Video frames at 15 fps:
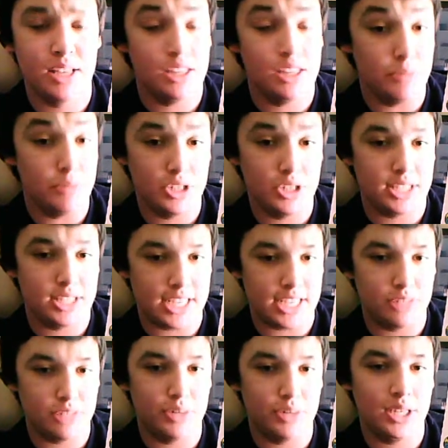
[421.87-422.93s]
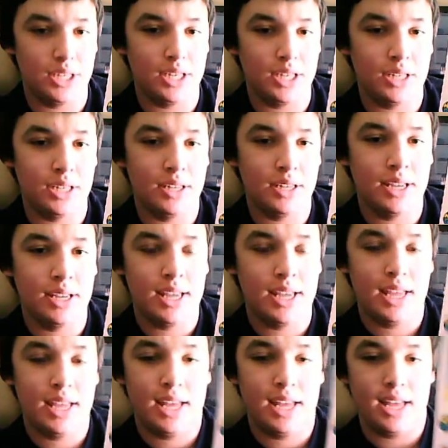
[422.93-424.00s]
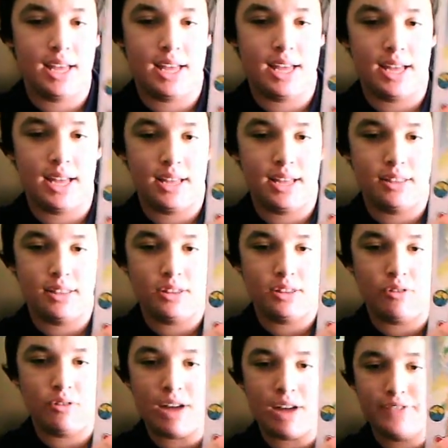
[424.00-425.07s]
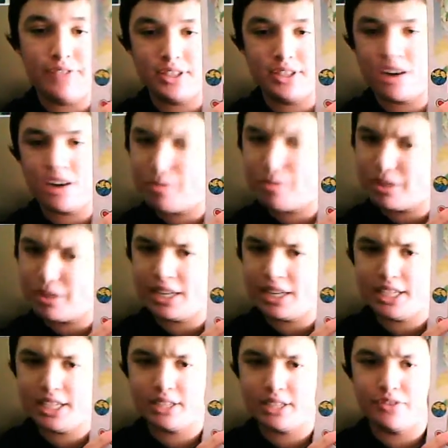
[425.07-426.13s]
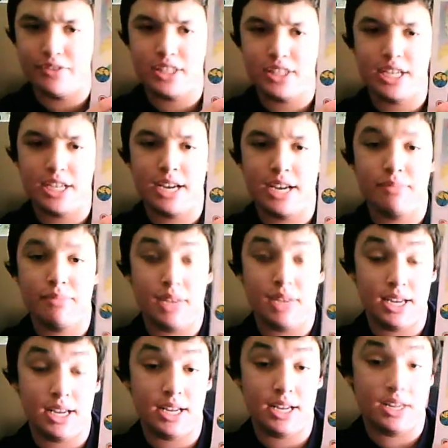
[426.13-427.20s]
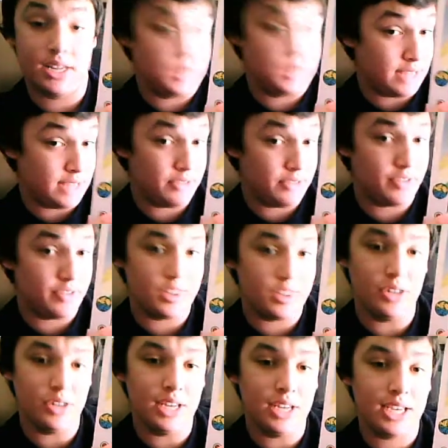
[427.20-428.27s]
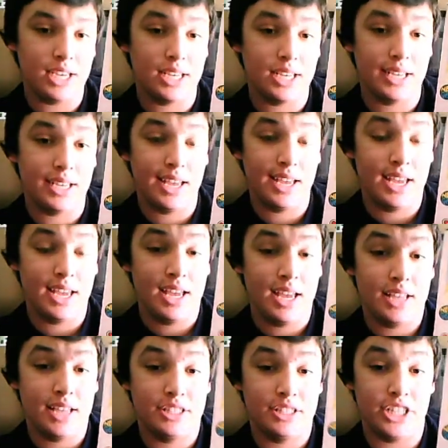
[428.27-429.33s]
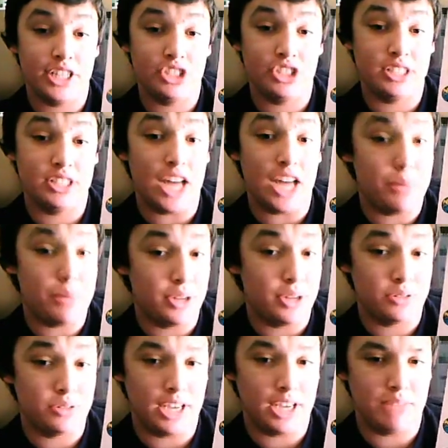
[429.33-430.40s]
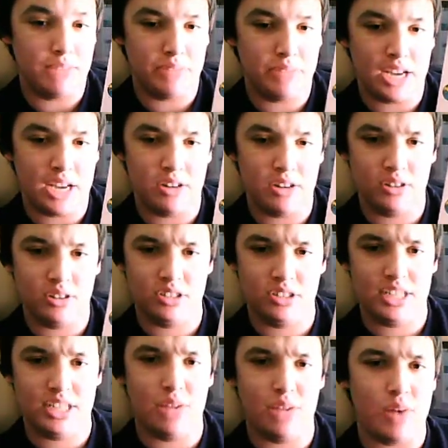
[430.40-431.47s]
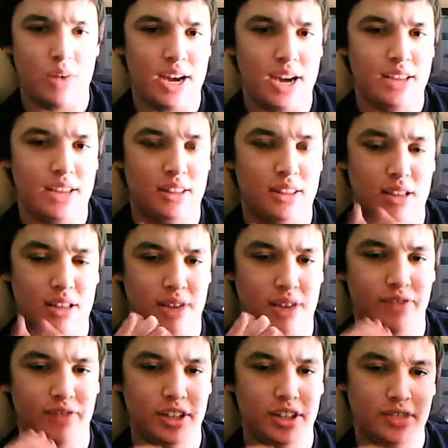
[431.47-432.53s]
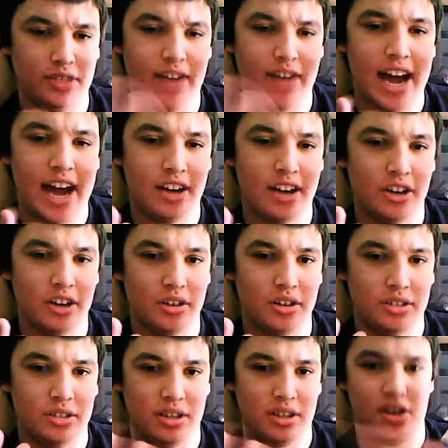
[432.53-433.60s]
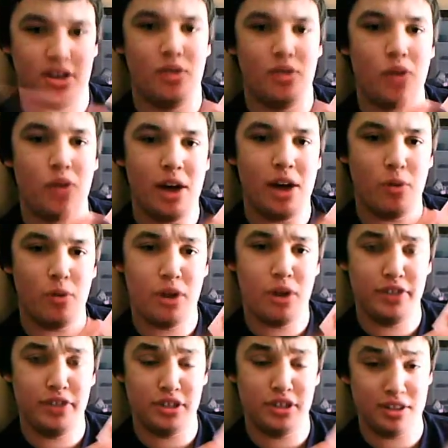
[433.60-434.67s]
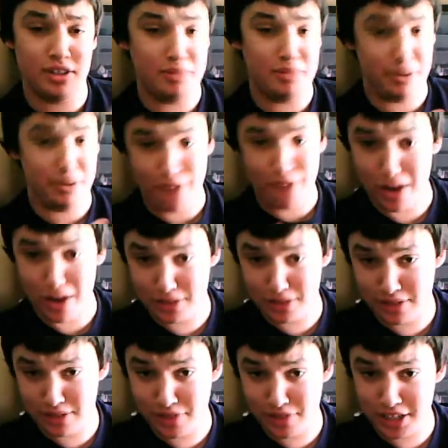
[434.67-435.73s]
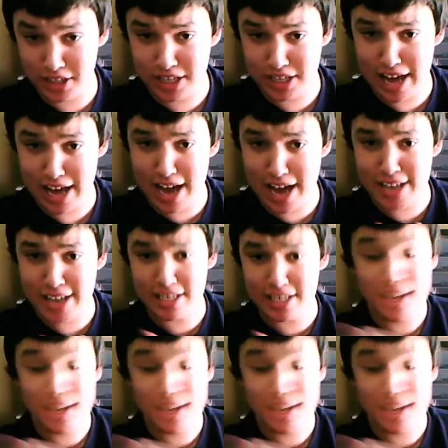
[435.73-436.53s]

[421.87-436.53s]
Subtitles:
The music's actually pretty good. The graphics are pretty decent for the time. And it's definitely a very unique Tetris style puzzle game. But I don't understand why a village of guys and girls are at war with each other. I mean, if I was in the village of guys,